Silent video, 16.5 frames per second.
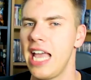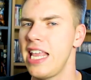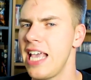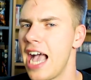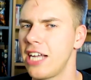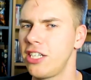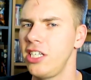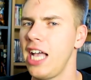And
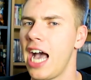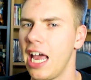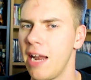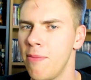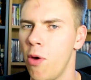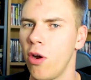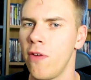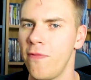he actually had
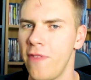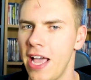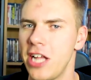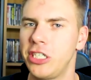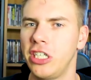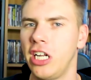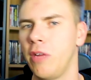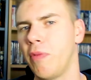a
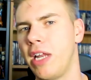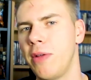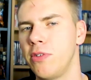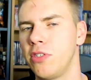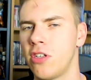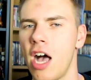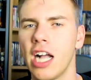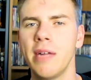motivation. And when he
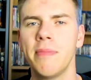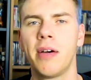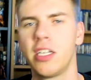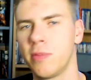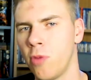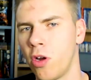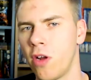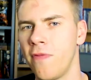was talking about
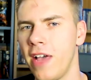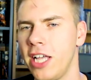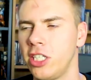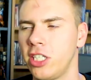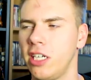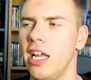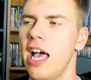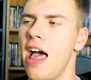his
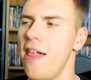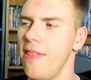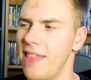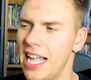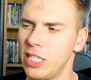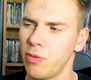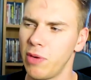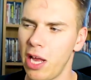motivation,
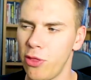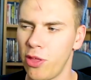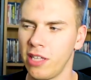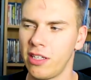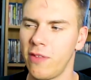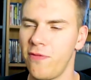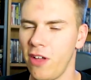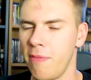that's when I
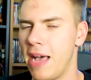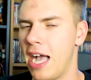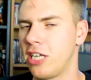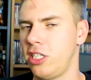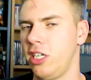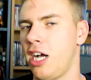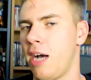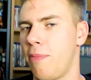thought the film
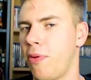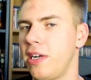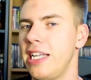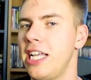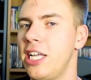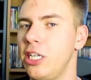actually got pretty